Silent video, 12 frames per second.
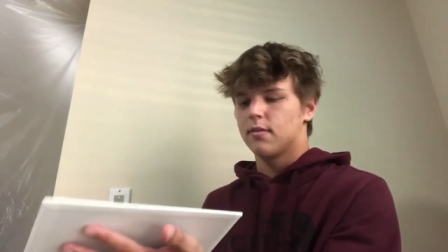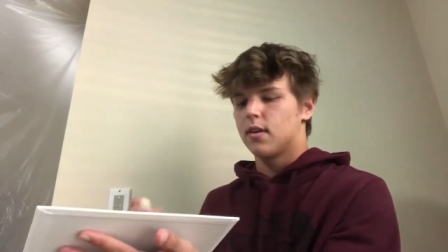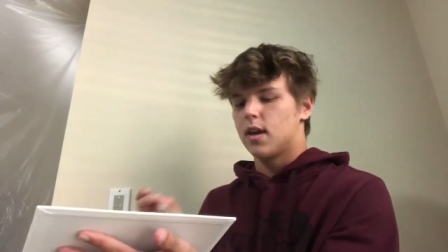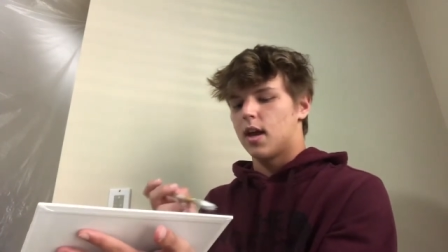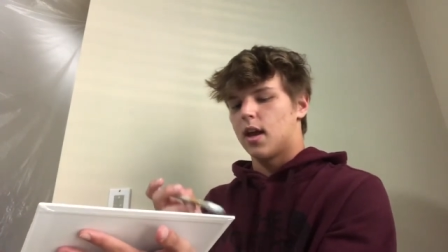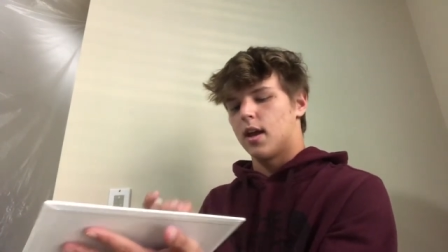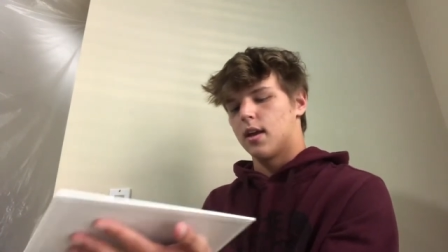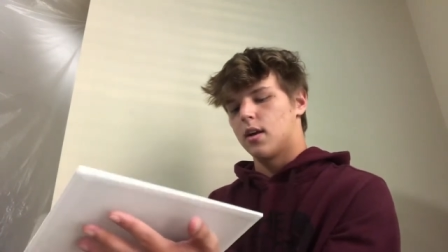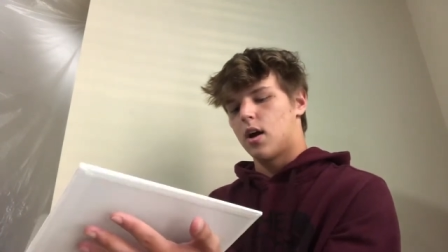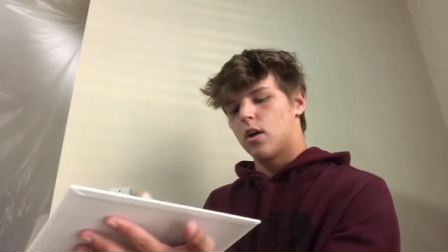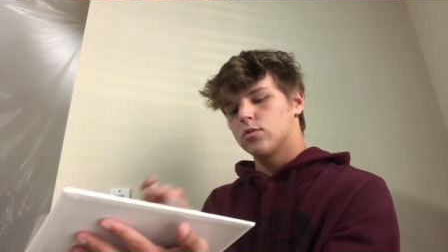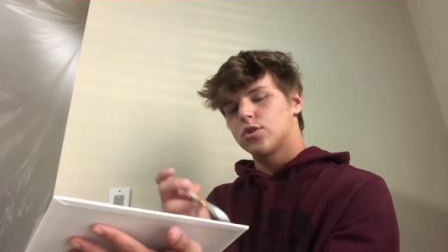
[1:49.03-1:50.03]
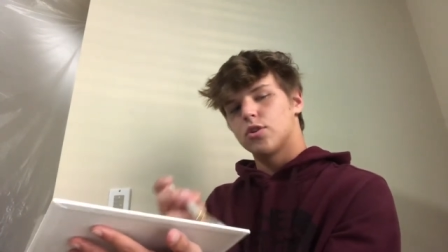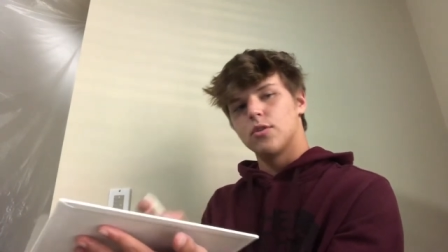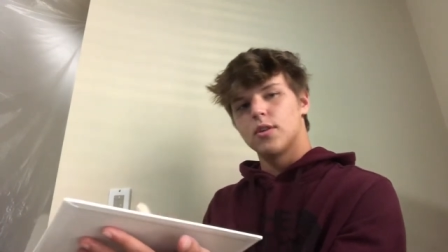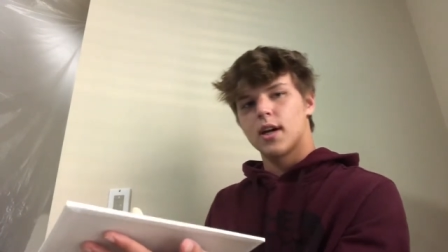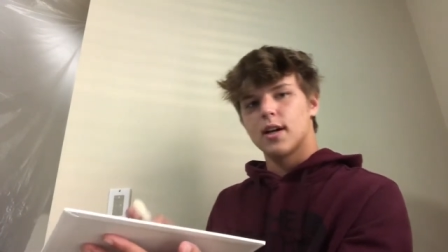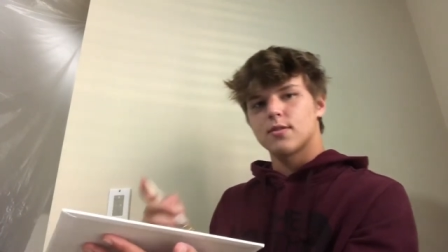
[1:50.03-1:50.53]
And I'll show
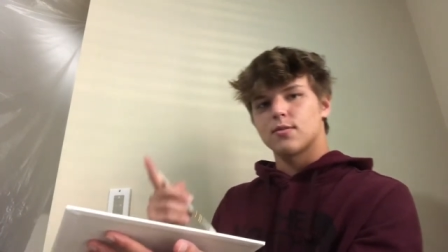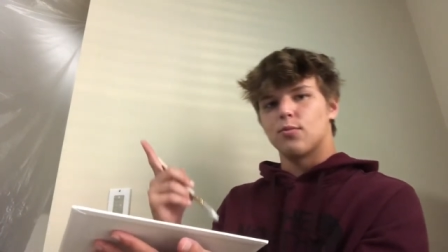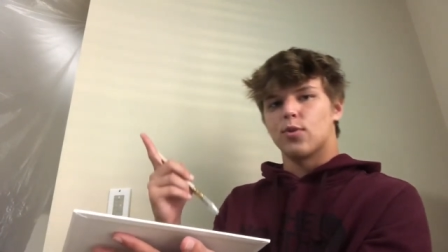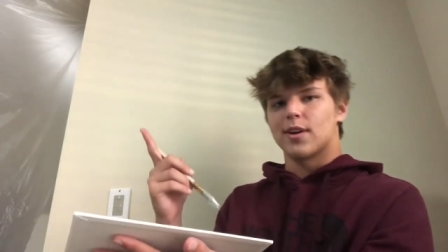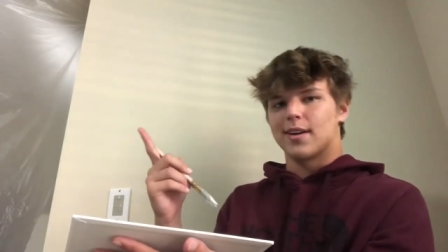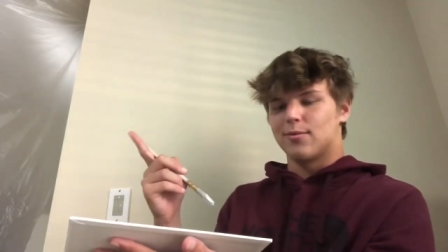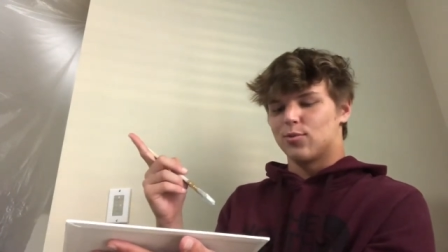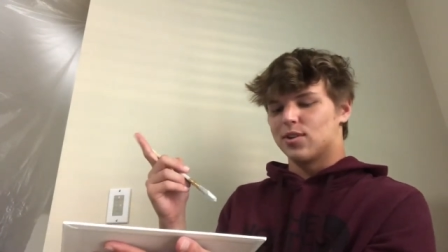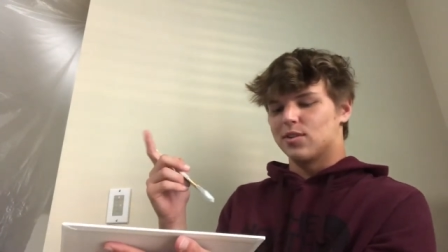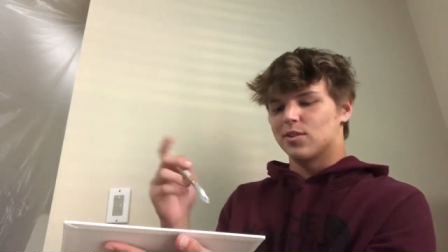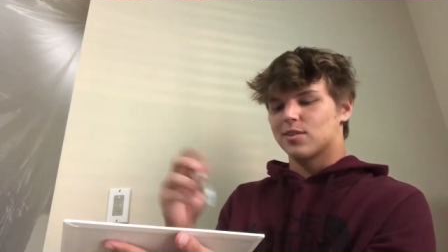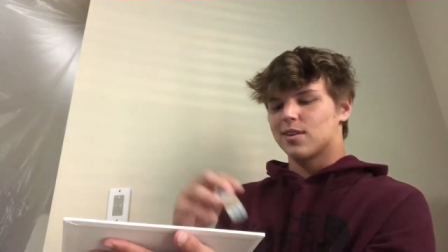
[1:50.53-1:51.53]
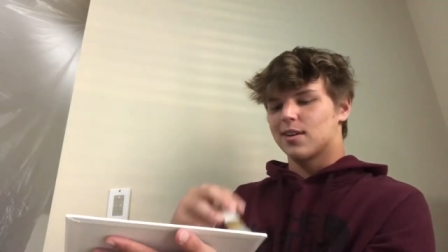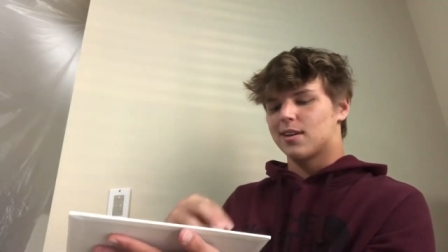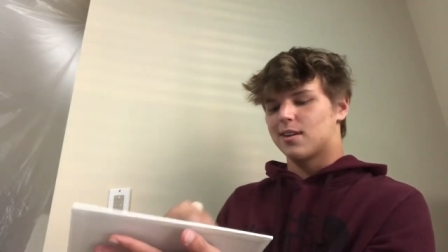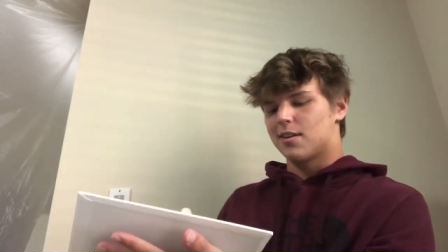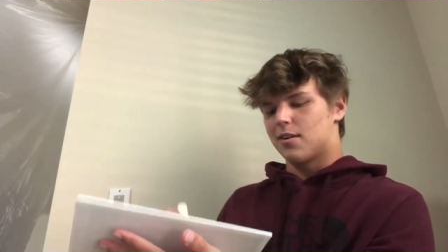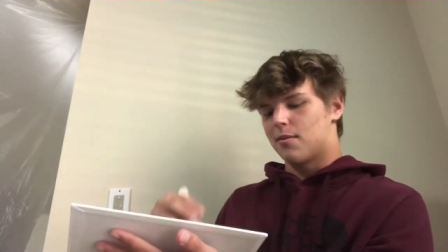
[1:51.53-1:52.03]
you guys what it looked like
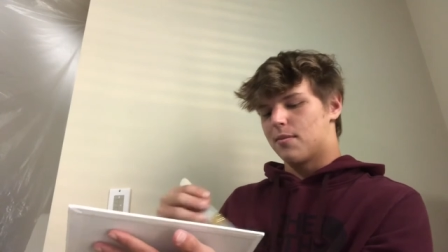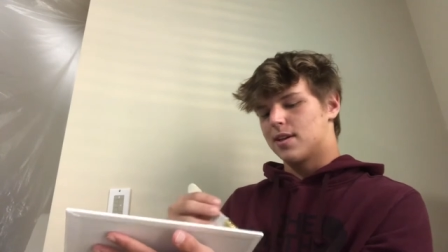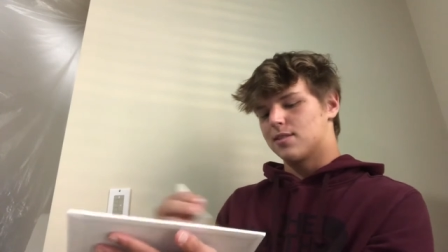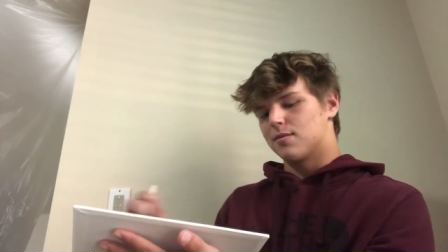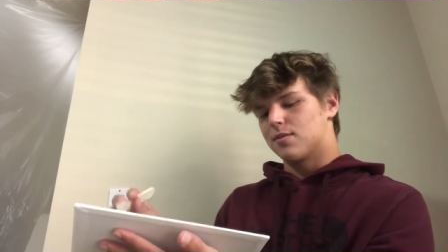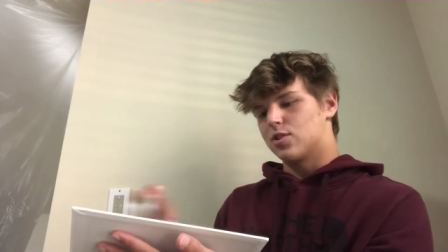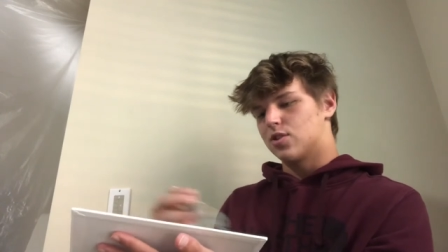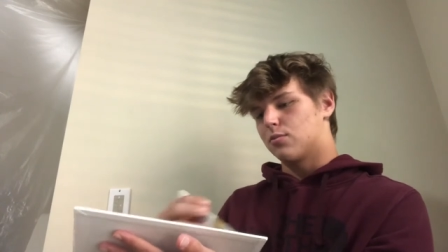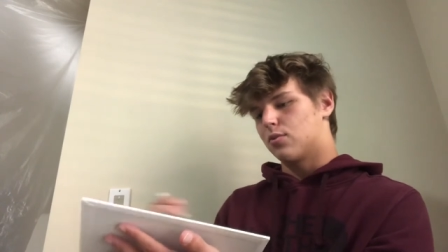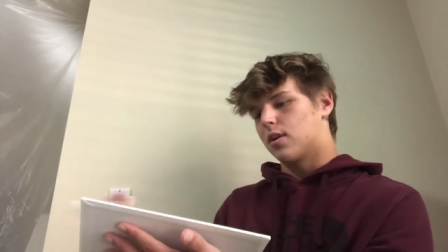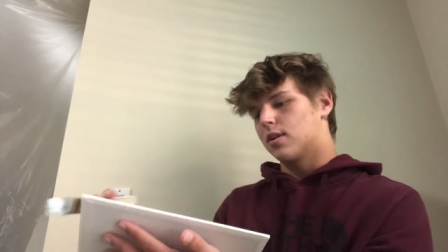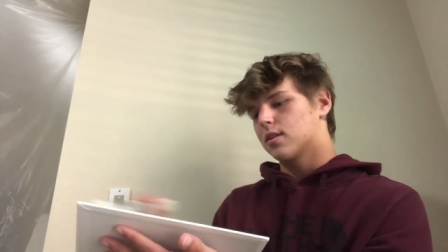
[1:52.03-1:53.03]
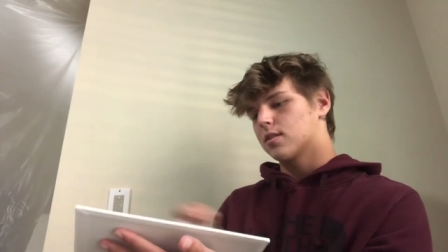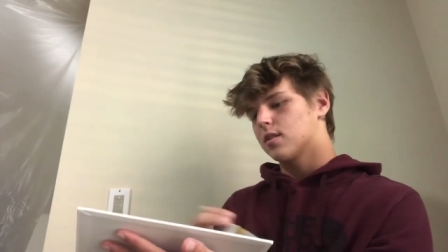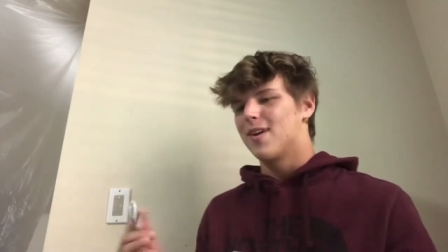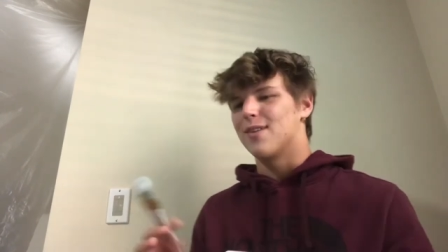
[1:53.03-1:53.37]
as a finishing product.